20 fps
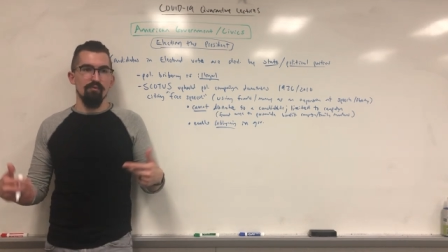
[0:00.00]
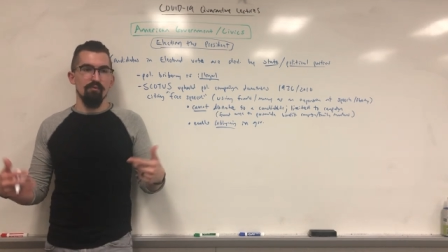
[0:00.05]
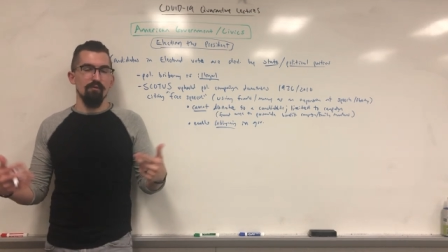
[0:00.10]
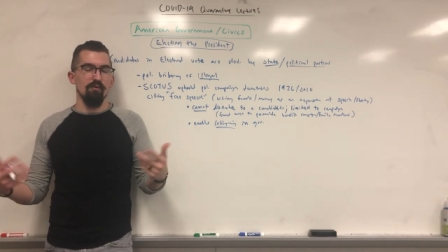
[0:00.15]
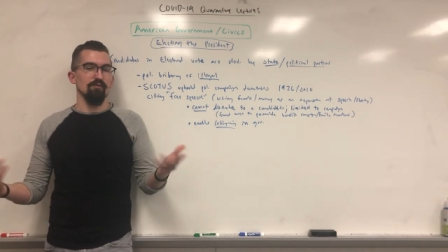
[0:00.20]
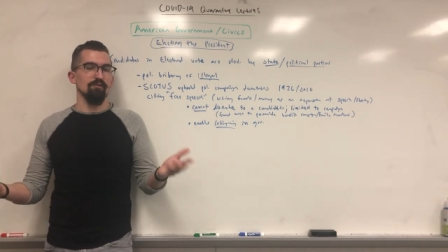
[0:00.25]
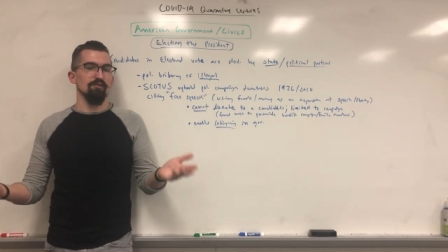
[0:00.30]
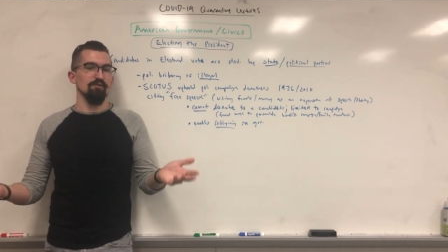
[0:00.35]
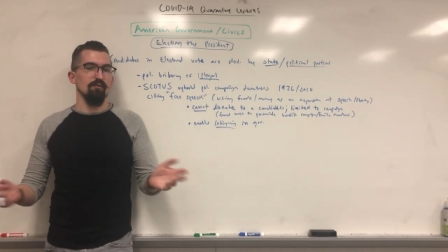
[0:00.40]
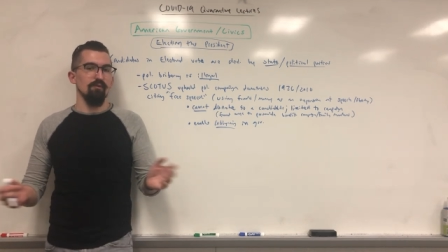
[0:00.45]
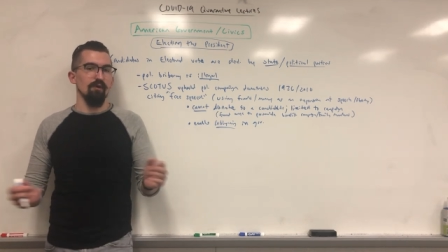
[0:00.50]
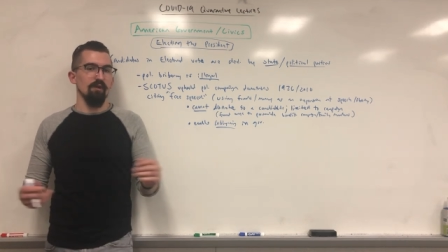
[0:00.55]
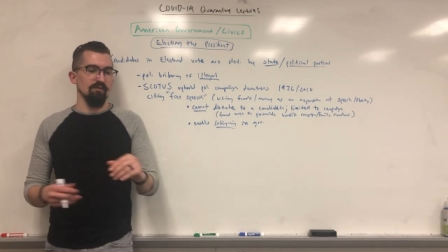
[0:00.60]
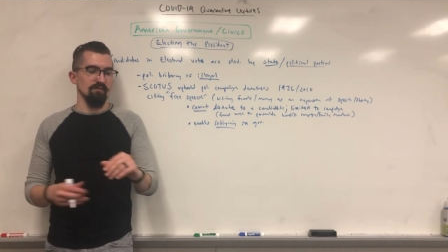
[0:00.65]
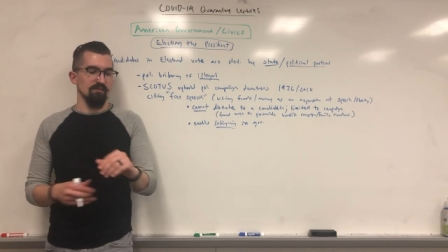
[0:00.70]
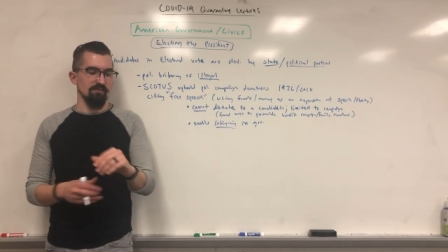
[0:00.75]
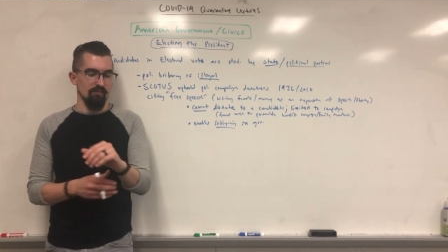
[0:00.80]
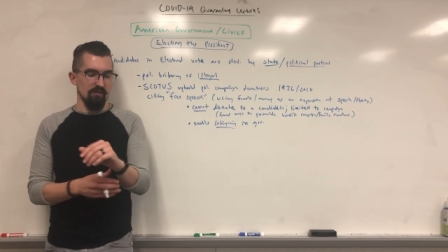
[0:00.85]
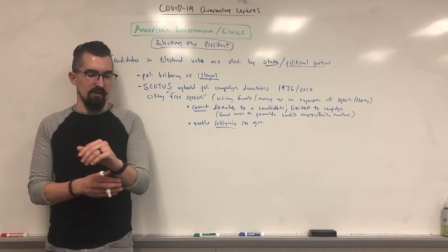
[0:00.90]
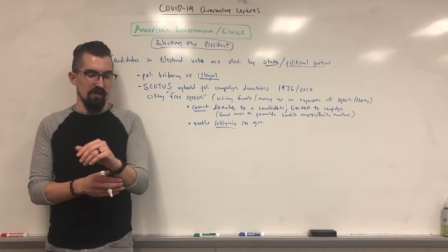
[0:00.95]

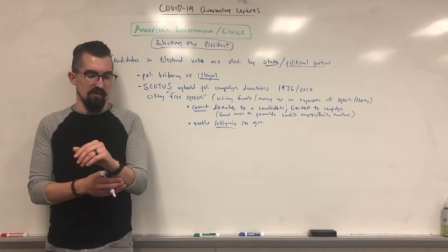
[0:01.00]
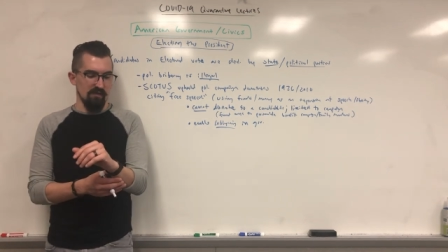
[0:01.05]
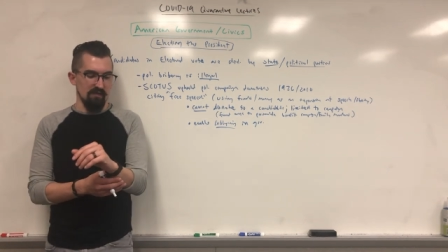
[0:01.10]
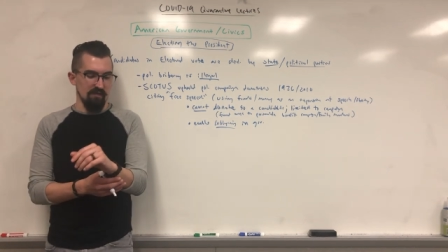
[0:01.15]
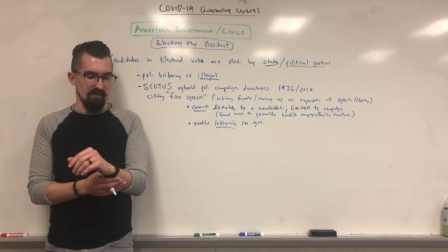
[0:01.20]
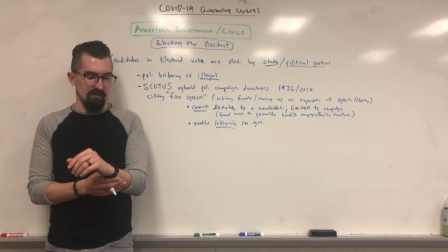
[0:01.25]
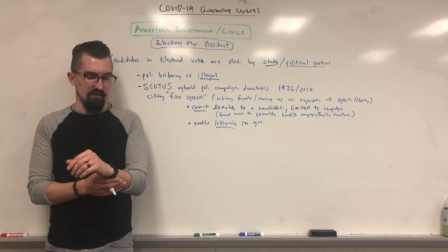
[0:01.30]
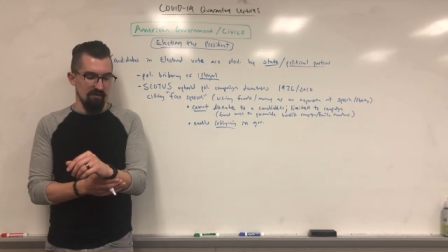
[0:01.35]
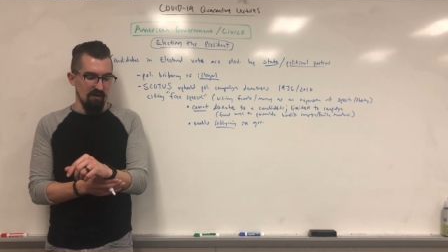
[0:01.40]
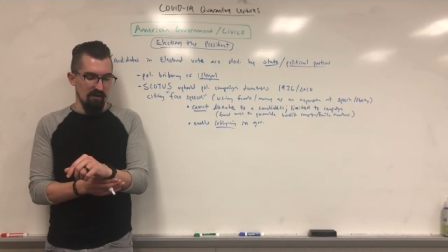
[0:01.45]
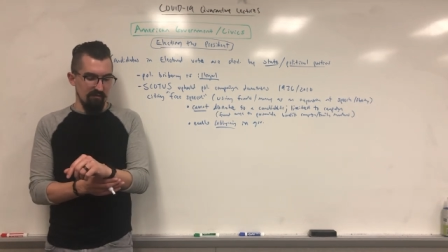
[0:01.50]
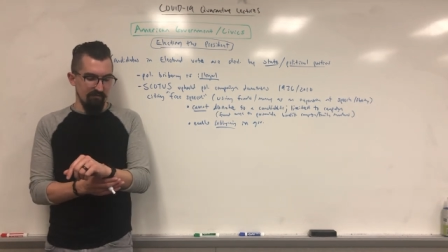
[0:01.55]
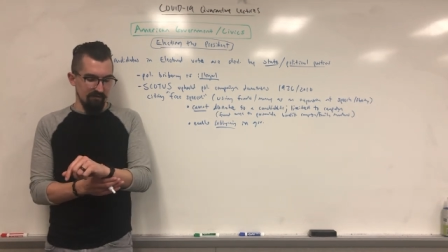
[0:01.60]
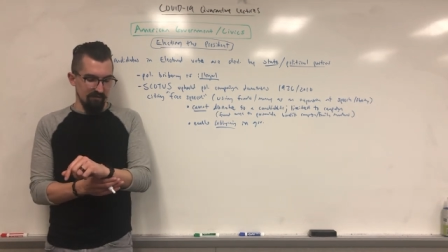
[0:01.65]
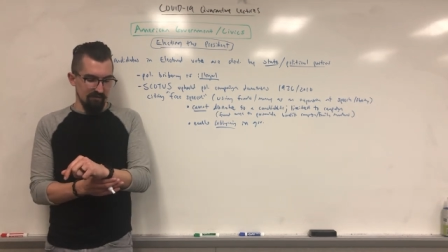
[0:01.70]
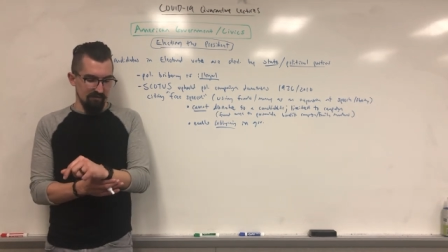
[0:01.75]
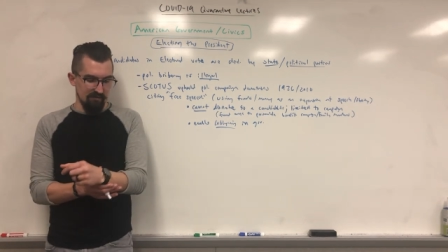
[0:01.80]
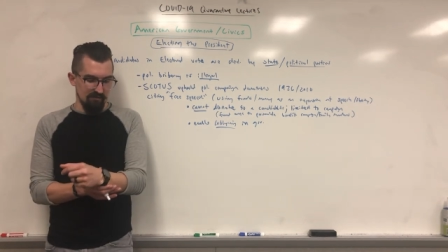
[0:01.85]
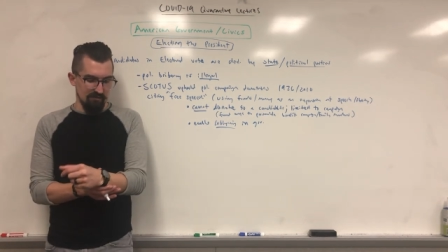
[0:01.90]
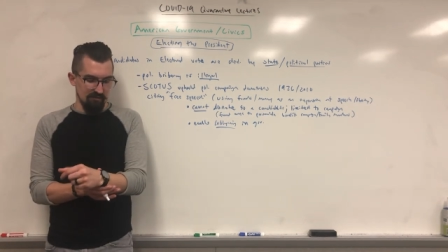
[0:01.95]
pro-choice when I get into
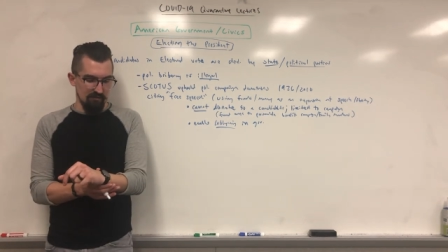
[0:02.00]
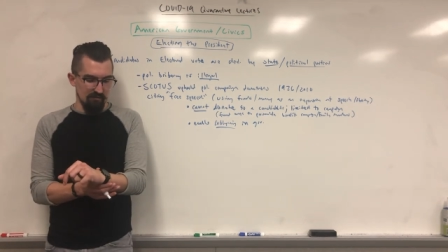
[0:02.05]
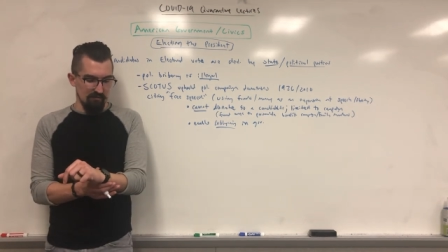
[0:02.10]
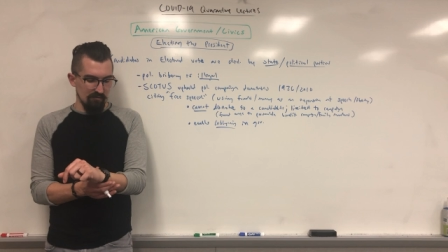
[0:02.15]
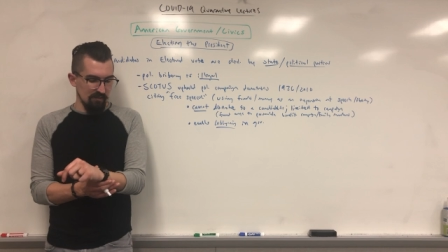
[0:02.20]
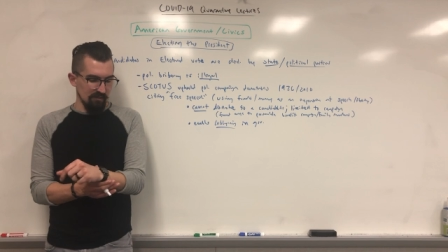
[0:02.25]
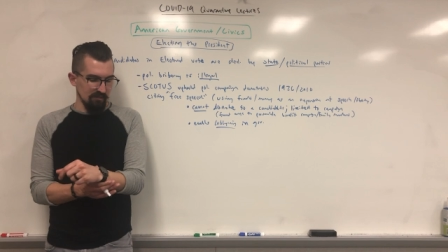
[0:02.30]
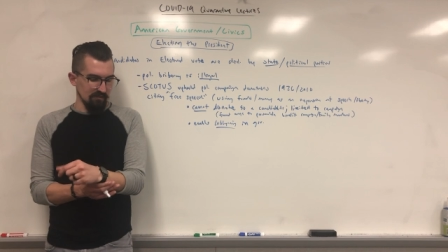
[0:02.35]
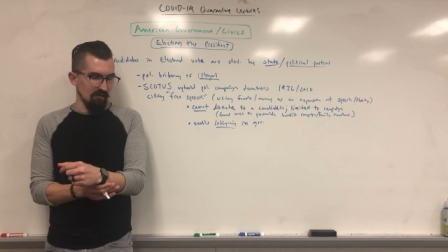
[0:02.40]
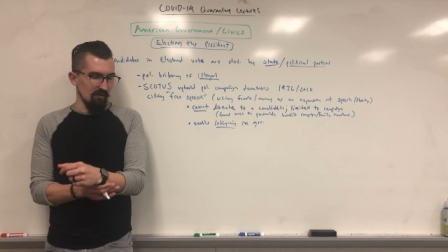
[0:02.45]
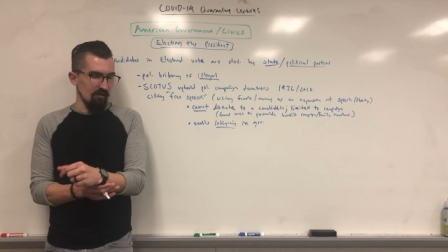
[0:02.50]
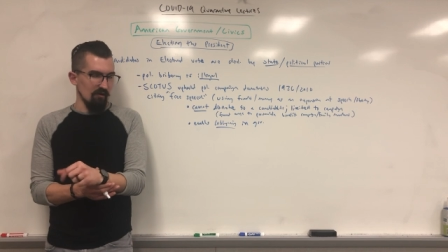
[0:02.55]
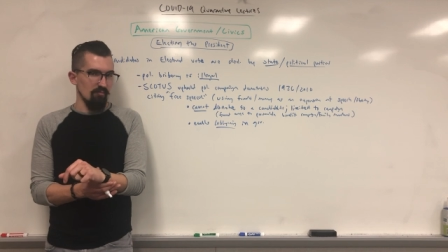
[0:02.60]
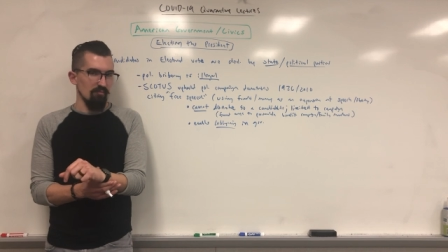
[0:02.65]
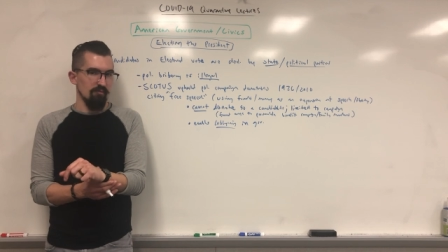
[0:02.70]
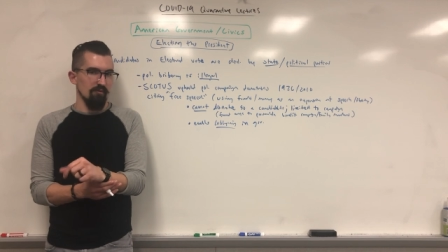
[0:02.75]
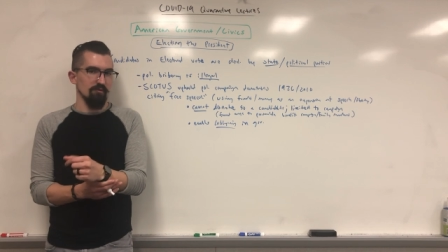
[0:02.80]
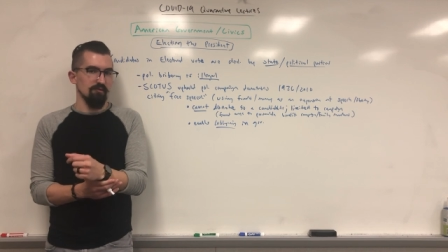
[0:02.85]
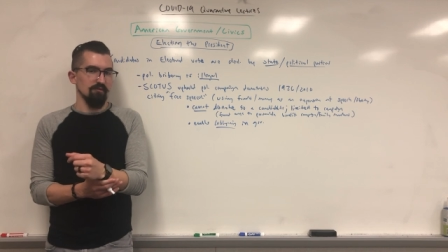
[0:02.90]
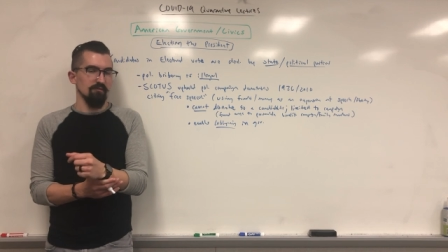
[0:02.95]
office and do things that are
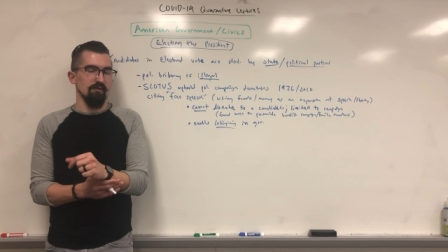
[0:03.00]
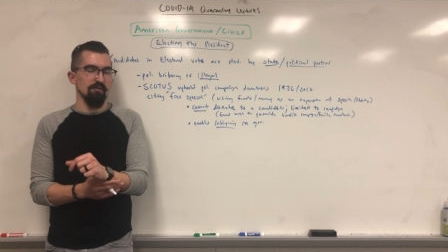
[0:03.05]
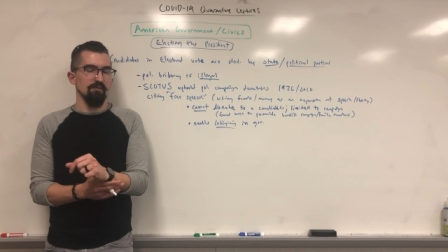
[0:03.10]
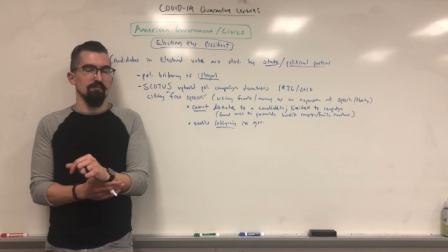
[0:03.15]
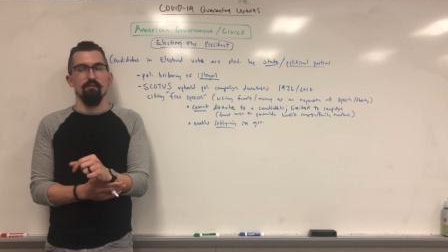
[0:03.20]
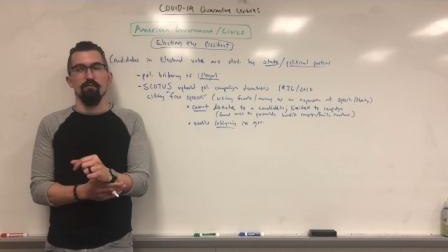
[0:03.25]
pro-choice,